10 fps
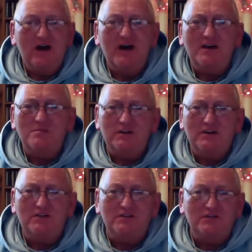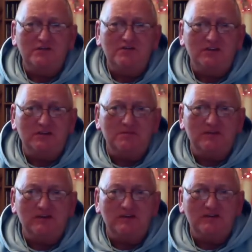I am here if you need
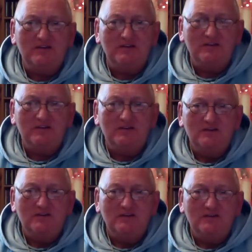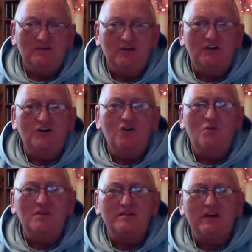me. You can
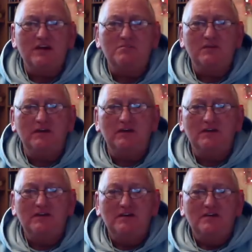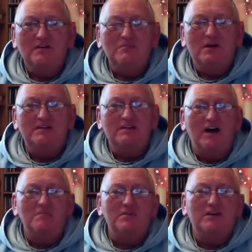always get me by
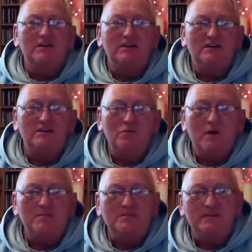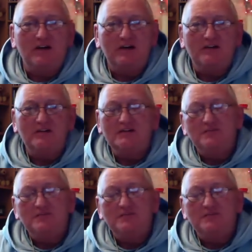typing in the website